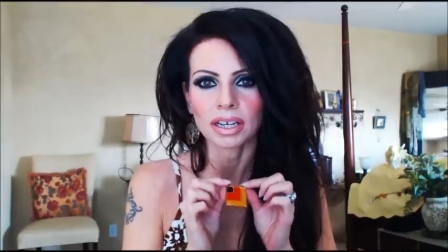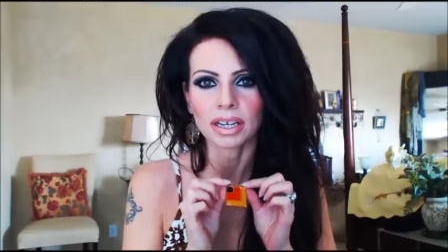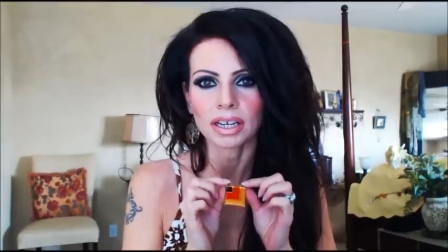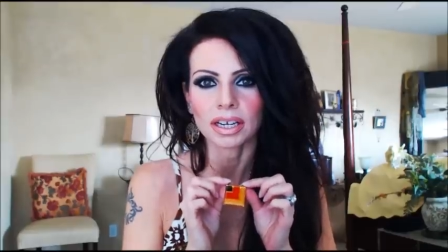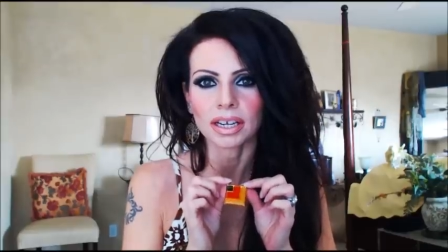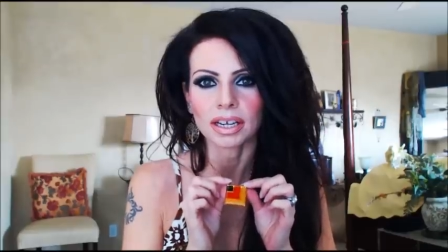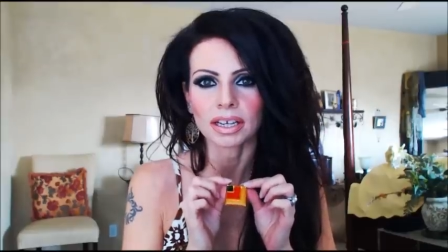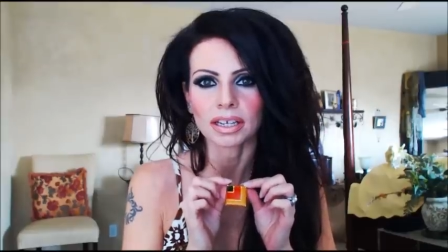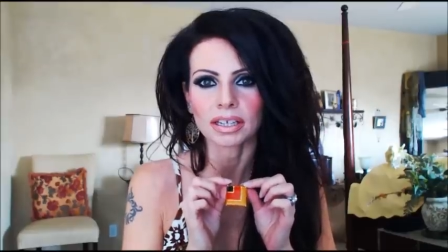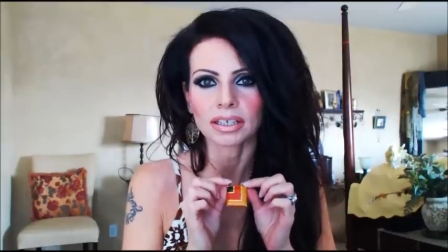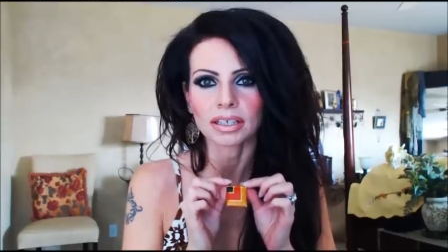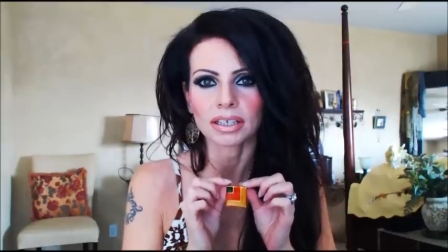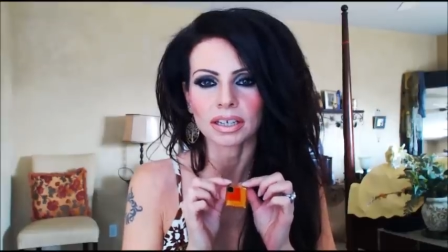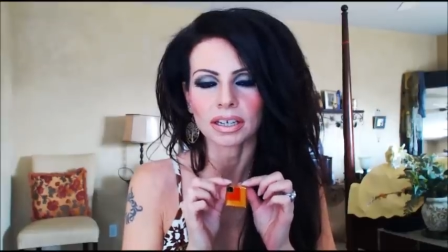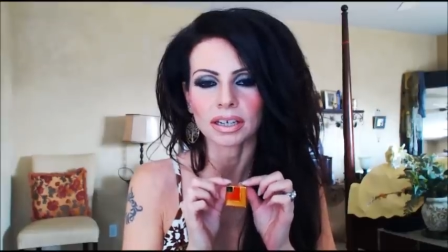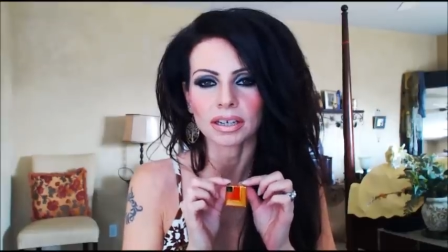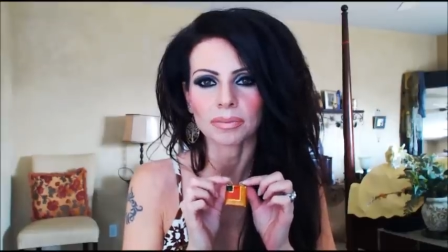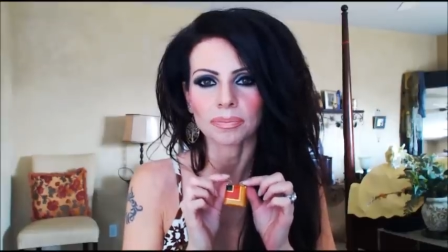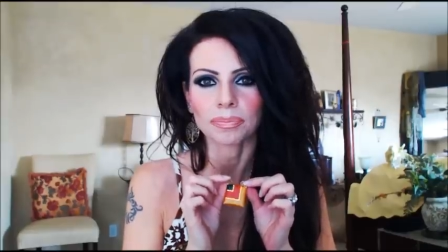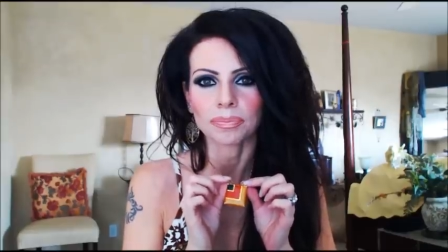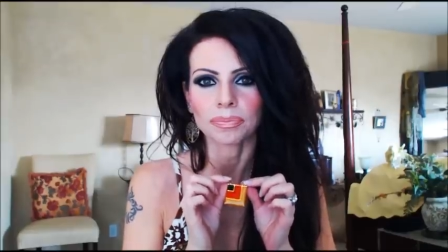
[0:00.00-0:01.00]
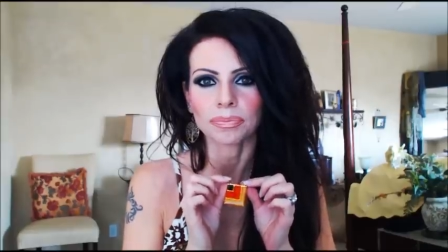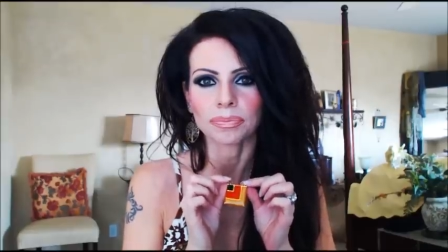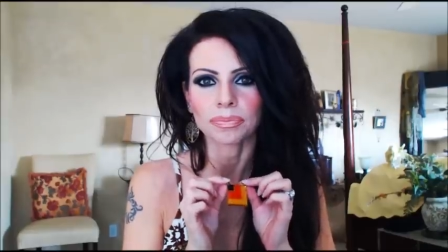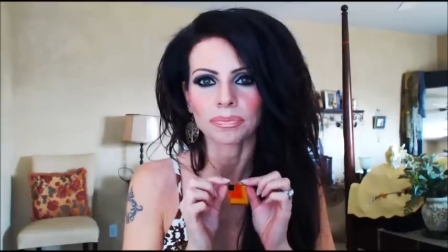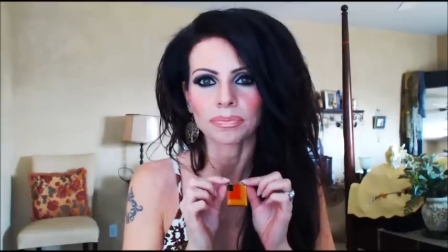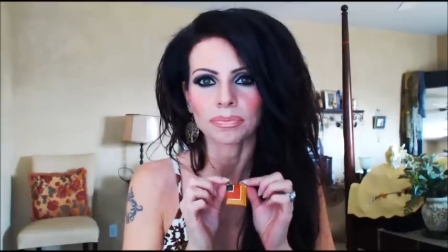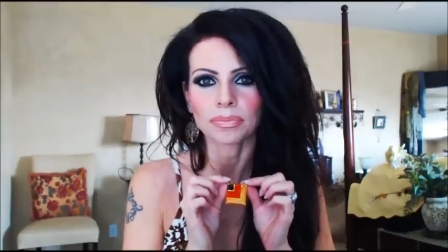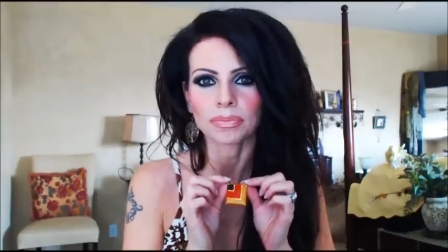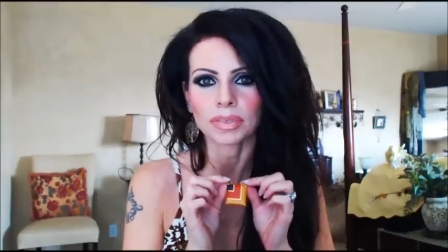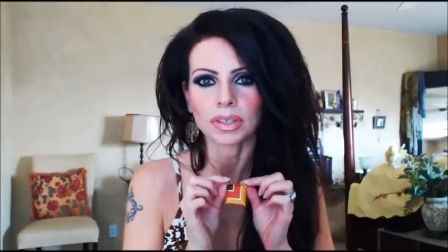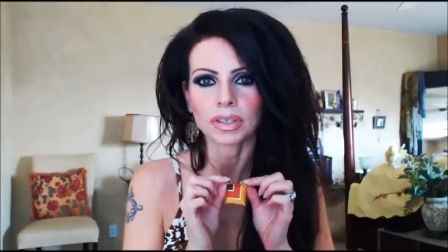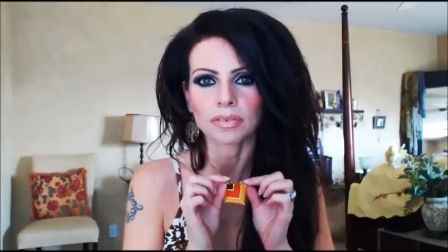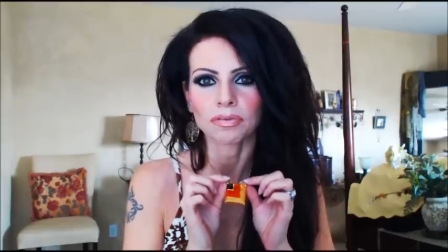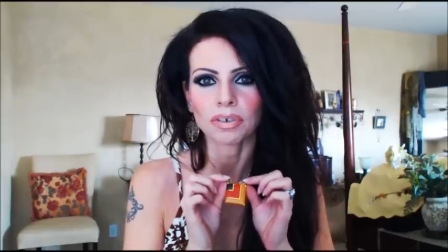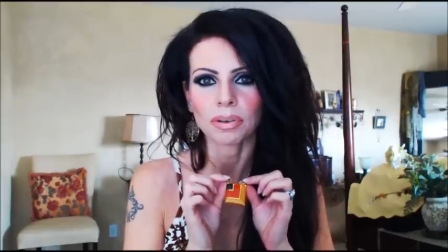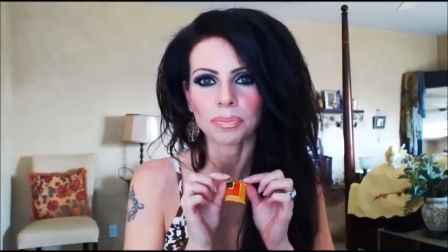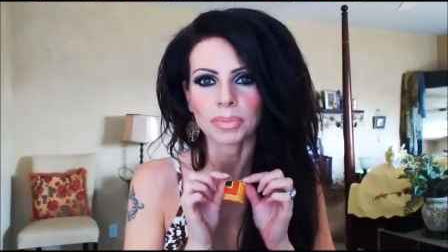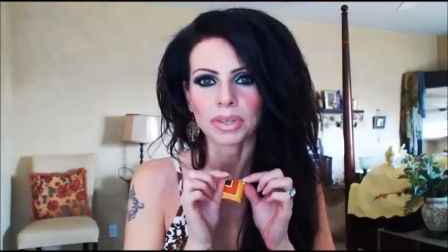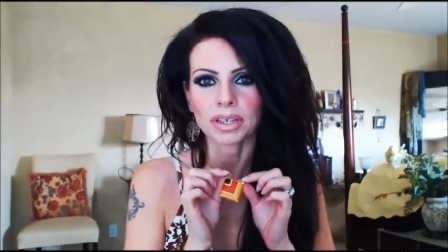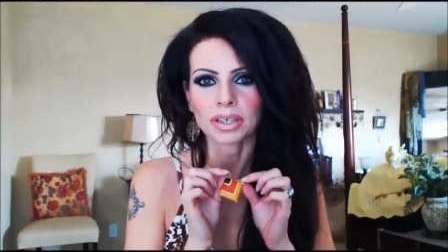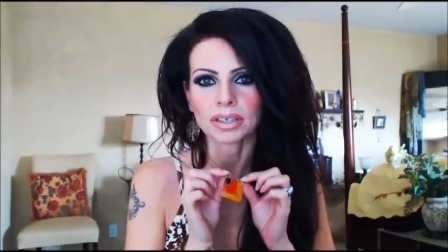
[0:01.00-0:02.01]
and um,
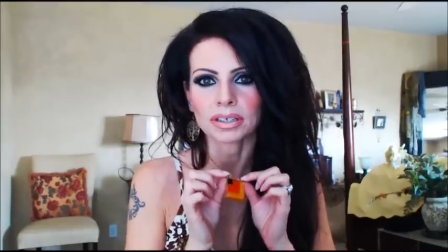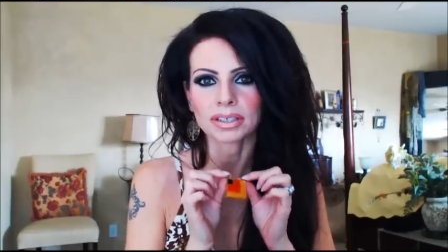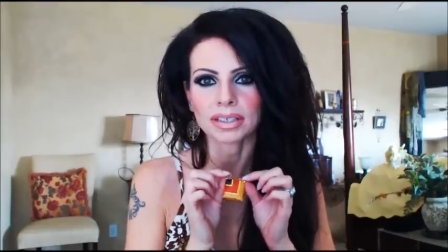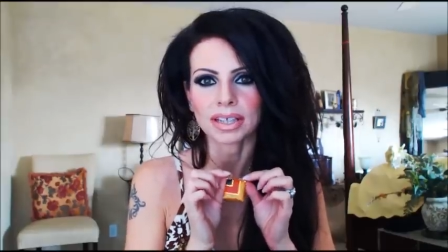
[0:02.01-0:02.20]
from the